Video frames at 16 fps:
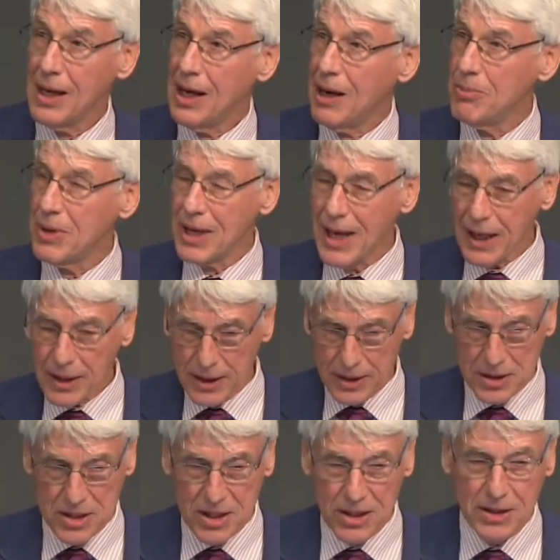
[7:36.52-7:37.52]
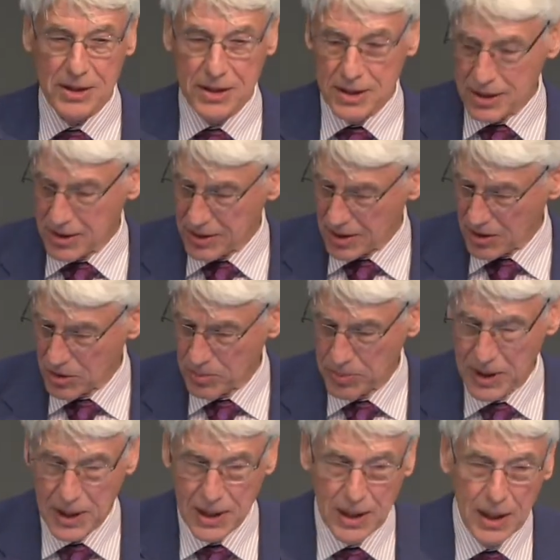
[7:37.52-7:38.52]
And molecular targeted
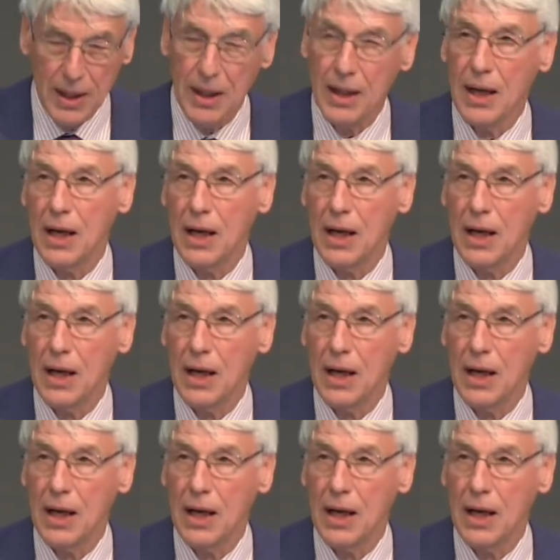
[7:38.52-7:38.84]
therapy